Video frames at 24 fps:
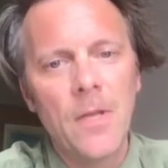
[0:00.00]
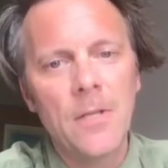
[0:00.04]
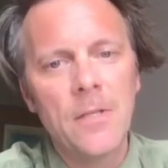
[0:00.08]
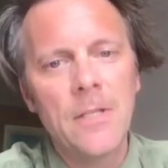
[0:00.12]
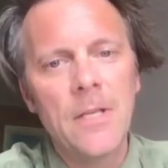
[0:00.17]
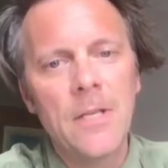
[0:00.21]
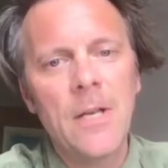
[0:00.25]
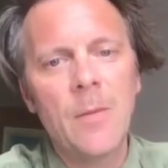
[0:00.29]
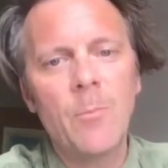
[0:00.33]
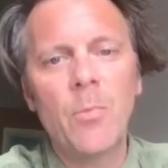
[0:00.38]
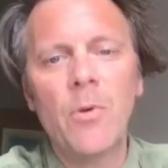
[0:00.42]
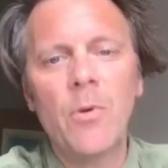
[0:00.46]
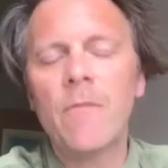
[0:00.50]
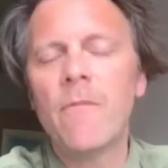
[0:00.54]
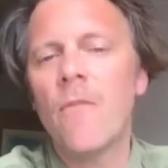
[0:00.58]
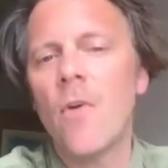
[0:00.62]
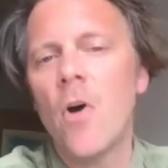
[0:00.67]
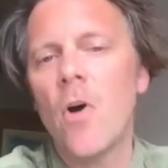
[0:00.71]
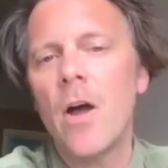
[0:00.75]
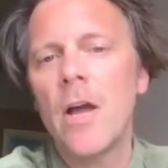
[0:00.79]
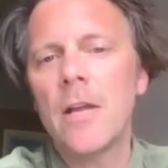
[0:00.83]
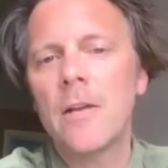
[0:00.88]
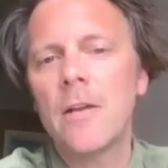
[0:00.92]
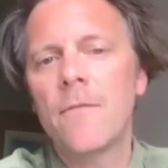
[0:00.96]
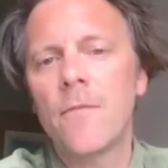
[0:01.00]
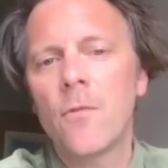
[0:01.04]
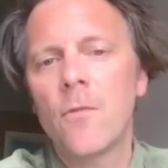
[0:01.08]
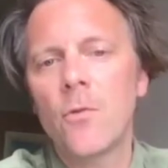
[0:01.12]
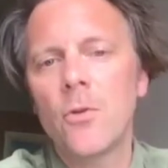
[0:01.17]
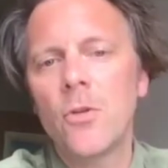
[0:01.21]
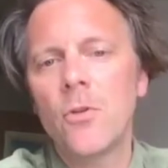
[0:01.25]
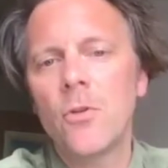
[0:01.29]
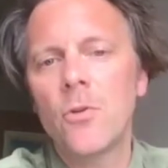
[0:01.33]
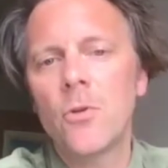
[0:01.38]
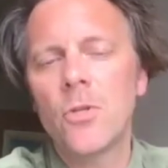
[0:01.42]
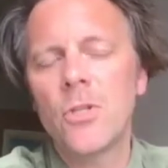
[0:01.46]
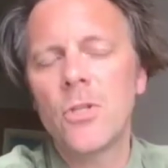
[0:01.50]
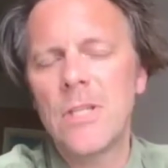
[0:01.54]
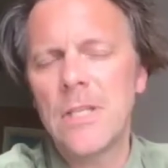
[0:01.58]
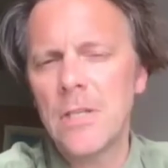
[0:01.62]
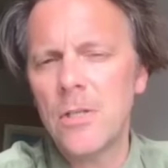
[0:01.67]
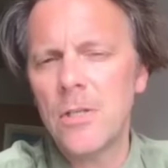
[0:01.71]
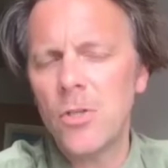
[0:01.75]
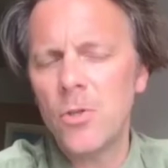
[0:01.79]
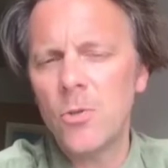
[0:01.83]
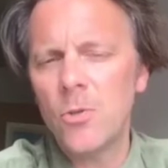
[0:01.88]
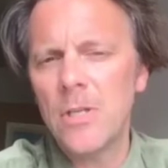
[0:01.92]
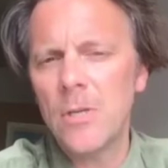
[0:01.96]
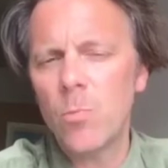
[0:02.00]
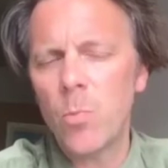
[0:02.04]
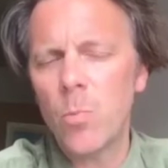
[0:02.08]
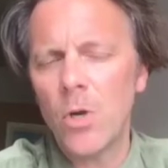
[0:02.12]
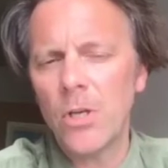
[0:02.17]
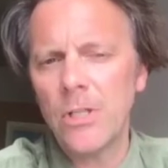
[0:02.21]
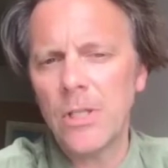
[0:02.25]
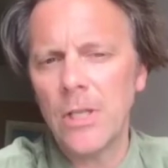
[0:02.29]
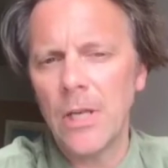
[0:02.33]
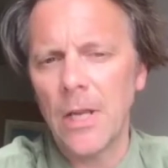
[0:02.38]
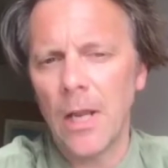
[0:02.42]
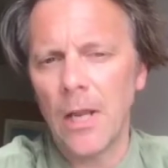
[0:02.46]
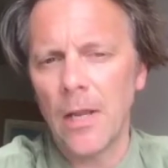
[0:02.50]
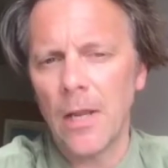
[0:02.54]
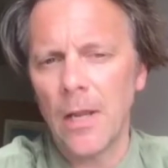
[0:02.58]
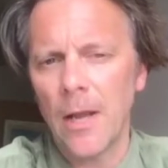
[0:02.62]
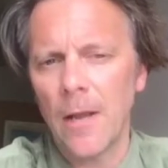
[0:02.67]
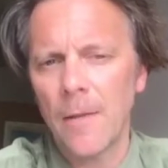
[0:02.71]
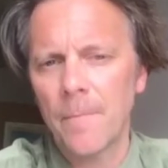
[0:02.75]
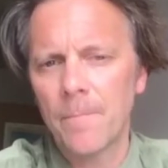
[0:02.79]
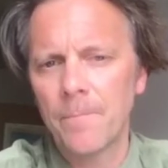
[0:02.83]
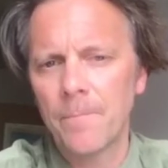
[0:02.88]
did it provide for you? Because you did 1 year, yeah?